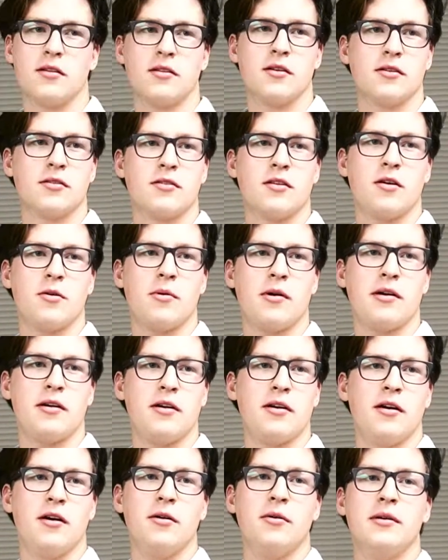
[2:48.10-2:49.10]
There's no way to
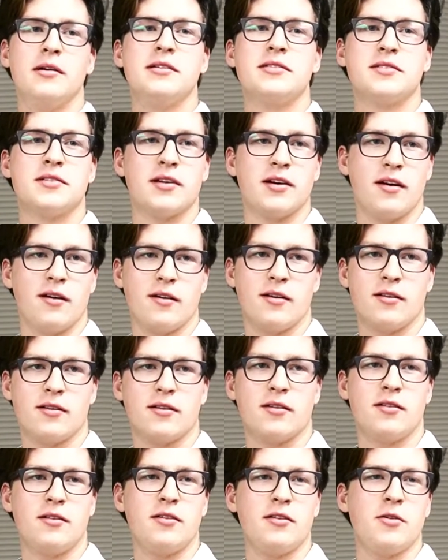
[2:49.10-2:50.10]
know, is there,
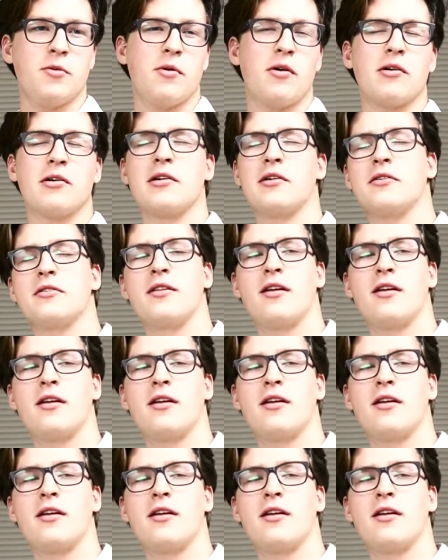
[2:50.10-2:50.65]
till you walk out